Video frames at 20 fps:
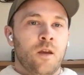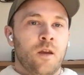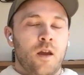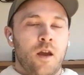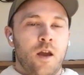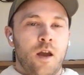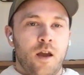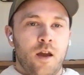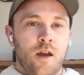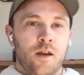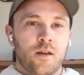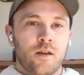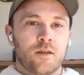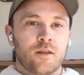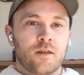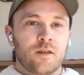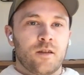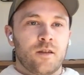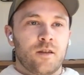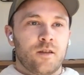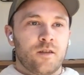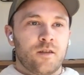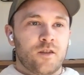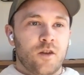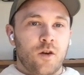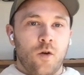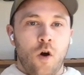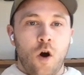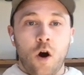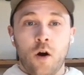And
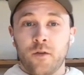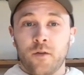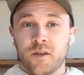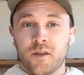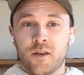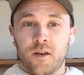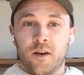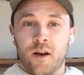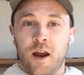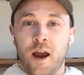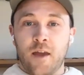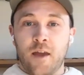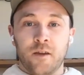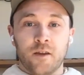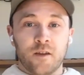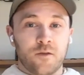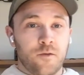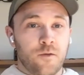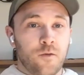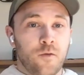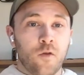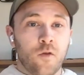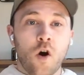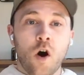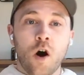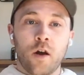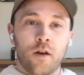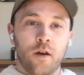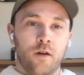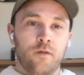so all of a sudden I had this
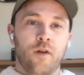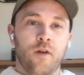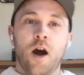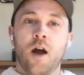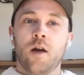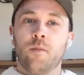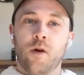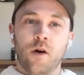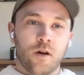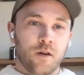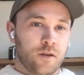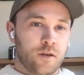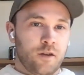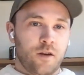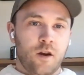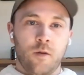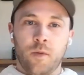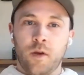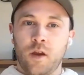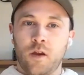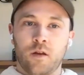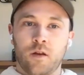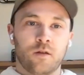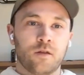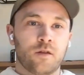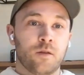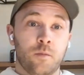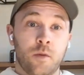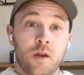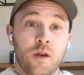flood of eyeballs coming in
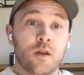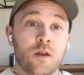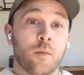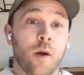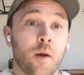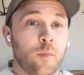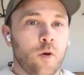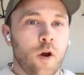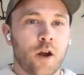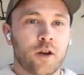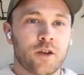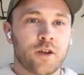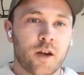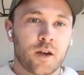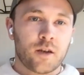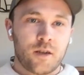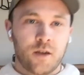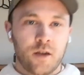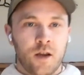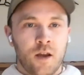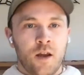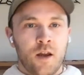to me and my project.